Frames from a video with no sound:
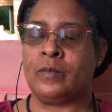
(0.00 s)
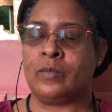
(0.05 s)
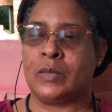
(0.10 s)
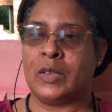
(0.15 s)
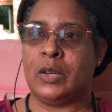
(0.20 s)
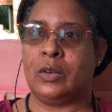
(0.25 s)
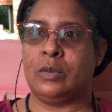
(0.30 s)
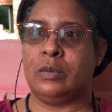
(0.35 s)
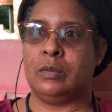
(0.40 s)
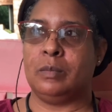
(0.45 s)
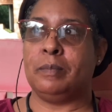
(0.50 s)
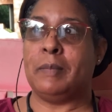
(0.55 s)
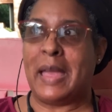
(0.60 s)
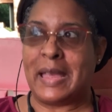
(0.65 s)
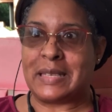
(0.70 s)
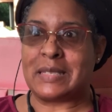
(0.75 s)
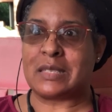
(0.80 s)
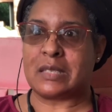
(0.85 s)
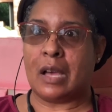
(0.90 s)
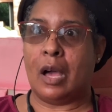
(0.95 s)
who
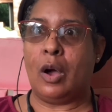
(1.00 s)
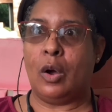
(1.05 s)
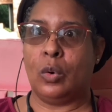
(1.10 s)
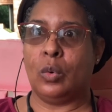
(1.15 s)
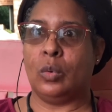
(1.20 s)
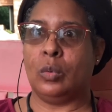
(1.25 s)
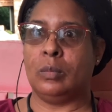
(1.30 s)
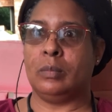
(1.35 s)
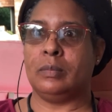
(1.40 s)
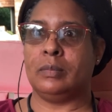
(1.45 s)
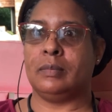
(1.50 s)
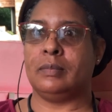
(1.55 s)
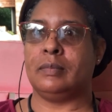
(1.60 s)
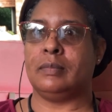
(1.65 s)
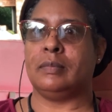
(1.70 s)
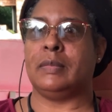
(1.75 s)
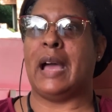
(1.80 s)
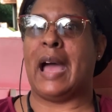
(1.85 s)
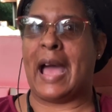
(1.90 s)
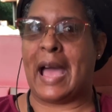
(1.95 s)
makes the home.
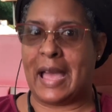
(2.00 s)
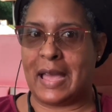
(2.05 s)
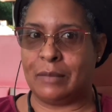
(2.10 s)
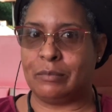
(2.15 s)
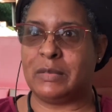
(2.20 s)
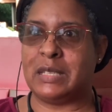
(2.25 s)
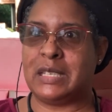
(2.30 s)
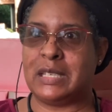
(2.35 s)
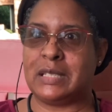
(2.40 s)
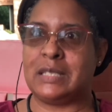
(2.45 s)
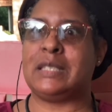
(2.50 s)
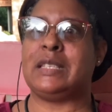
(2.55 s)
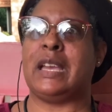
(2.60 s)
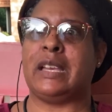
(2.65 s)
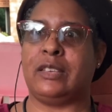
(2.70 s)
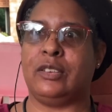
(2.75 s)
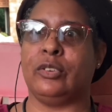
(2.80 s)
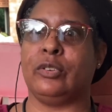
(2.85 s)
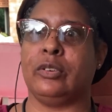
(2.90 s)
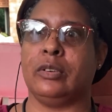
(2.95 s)
I'm the
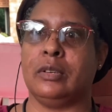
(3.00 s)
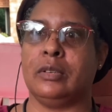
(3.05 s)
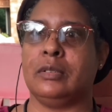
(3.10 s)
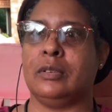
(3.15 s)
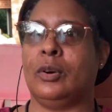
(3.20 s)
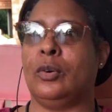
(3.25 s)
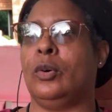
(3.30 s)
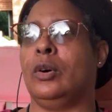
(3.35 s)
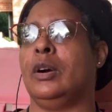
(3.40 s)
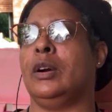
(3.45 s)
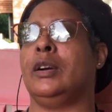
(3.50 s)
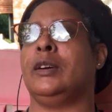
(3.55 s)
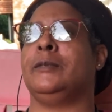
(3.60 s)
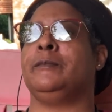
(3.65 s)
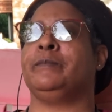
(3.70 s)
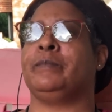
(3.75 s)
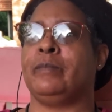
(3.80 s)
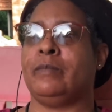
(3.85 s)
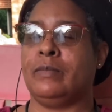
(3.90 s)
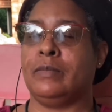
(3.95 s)
executor, or
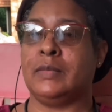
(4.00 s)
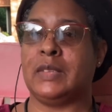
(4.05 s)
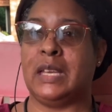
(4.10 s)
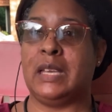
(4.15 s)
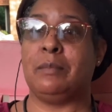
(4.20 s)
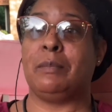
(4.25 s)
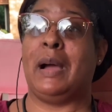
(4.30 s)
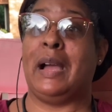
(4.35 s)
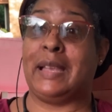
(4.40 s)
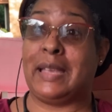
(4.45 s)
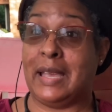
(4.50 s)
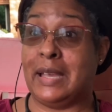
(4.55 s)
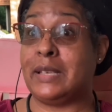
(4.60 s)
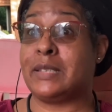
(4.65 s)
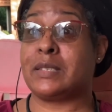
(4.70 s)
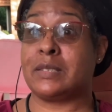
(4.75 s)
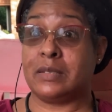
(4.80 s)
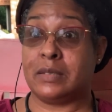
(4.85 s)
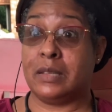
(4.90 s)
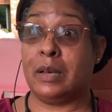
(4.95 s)
in my
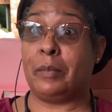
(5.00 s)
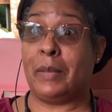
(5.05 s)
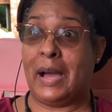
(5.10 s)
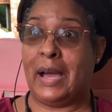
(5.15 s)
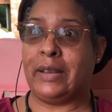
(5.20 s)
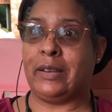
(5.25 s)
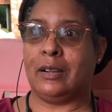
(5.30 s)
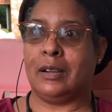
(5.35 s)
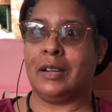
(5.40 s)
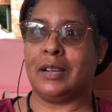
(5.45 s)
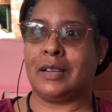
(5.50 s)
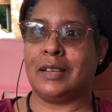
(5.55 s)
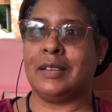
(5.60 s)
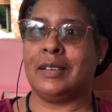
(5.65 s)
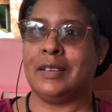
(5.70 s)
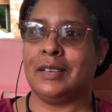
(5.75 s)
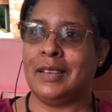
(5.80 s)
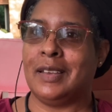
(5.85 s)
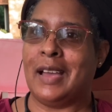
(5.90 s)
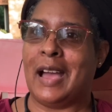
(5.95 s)
case, the monarch.
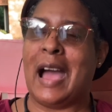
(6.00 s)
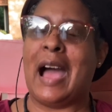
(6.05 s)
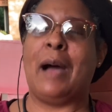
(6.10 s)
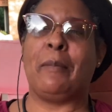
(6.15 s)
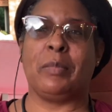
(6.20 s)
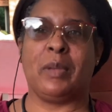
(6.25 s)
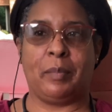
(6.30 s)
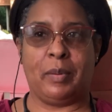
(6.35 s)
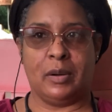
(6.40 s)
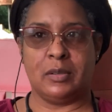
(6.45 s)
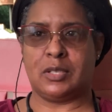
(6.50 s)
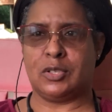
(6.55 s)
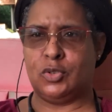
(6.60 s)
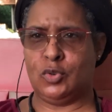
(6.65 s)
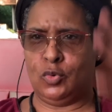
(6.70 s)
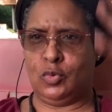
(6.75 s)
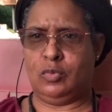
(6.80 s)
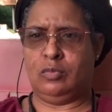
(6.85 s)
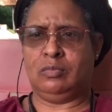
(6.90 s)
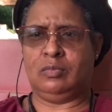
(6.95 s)
I'm the person
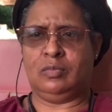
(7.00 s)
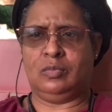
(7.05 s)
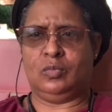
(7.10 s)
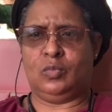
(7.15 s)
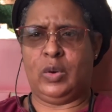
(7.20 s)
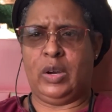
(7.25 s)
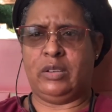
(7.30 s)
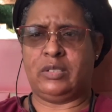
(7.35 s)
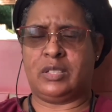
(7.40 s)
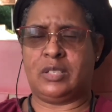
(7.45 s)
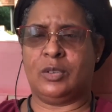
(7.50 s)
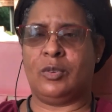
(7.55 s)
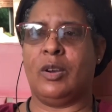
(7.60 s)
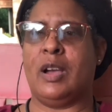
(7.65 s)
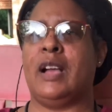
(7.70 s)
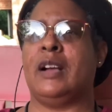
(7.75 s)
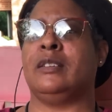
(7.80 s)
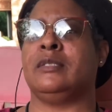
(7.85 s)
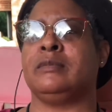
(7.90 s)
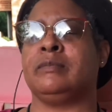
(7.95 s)
who wears the
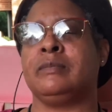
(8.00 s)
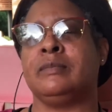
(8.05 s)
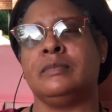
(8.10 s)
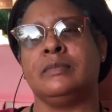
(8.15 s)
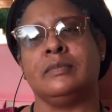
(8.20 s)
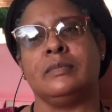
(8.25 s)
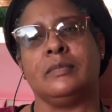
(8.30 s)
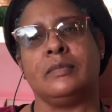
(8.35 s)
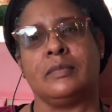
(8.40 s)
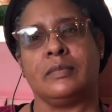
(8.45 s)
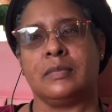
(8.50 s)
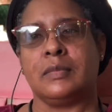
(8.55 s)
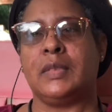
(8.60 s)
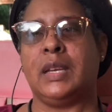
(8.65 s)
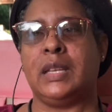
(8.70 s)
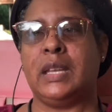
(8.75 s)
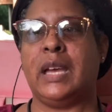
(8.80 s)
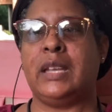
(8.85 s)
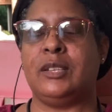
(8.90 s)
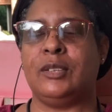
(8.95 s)
crown,
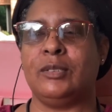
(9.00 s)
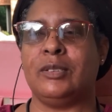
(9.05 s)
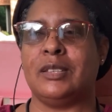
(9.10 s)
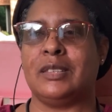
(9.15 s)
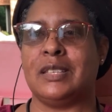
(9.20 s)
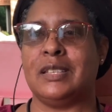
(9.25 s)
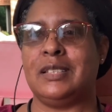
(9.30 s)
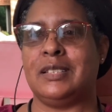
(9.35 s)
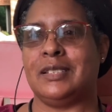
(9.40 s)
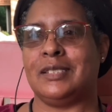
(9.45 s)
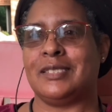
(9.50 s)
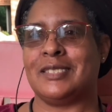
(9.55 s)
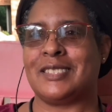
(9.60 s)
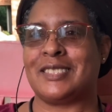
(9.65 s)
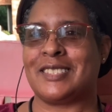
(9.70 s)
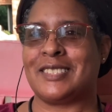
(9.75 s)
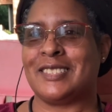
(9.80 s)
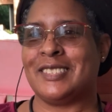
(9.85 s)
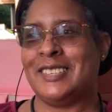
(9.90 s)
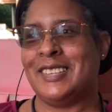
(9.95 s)
and I do the
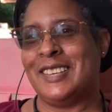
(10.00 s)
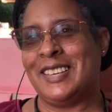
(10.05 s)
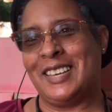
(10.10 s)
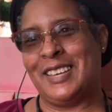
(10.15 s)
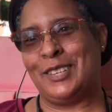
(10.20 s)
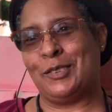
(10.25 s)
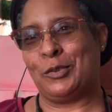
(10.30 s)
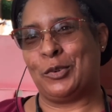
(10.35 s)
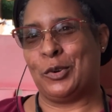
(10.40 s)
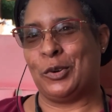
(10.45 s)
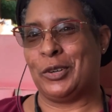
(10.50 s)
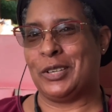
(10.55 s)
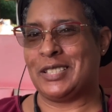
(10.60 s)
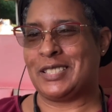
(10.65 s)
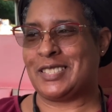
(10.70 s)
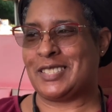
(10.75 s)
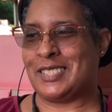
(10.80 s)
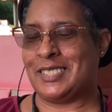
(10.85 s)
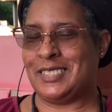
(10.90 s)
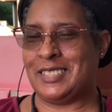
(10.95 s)
things. And of
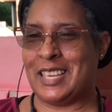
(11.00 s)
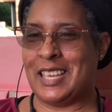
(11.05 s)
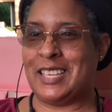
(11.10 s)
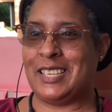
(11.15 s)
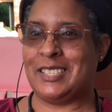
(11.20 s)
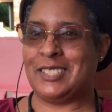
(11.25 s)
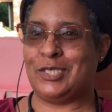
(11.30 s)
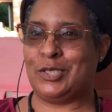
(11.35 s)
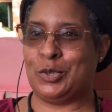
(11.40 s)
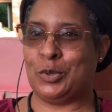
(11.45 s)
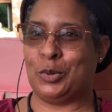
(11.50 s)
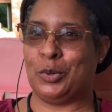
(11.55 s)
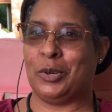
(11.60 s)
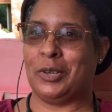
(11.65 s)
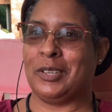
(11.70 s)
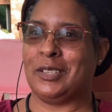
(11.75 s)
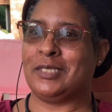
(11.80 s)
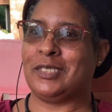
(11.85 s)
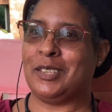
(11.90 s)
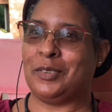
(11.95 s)
course, they
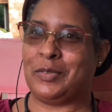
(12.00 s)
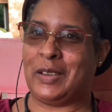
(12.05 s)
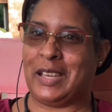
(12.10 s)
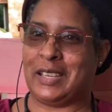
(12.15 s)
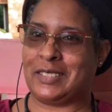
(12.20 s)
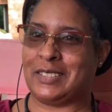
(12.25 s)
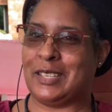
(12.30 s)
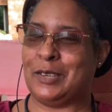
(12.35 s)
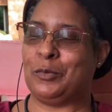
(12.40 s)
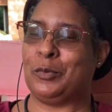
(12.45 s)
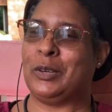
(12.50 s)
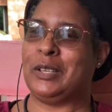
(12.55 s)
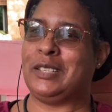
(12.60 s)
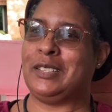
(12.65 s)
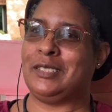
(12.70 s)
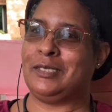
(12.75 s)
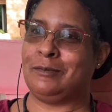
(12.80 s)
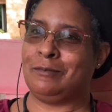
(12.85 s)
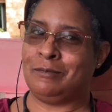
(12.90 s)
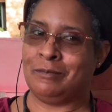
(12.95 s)
endure the fact that
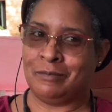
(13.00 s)
when